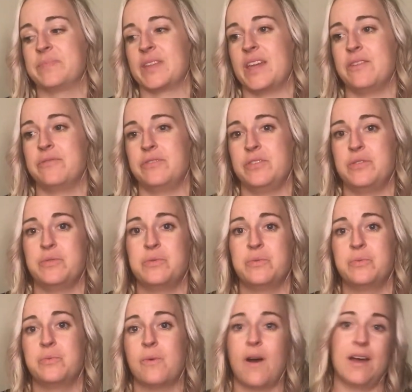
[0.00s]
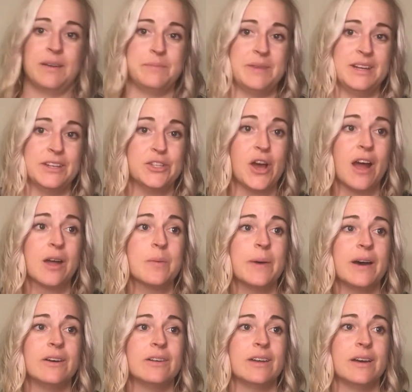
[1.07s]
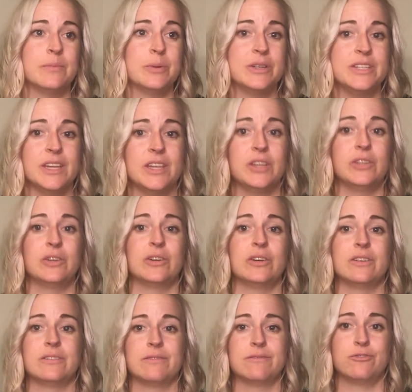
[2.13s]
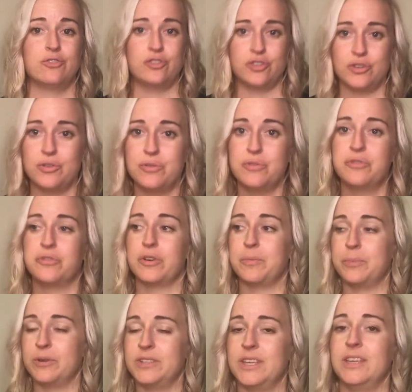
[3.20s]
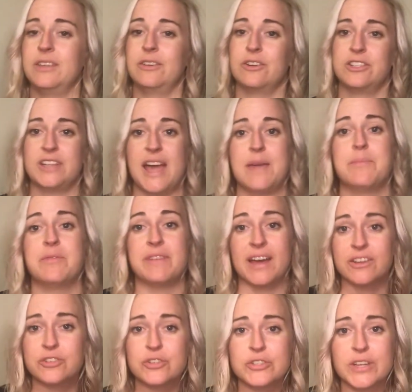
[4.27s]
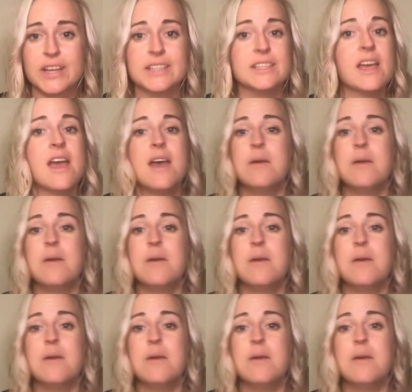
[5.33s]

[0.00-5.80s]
If you want me to talk about a particular shoe for a particular type of exercise,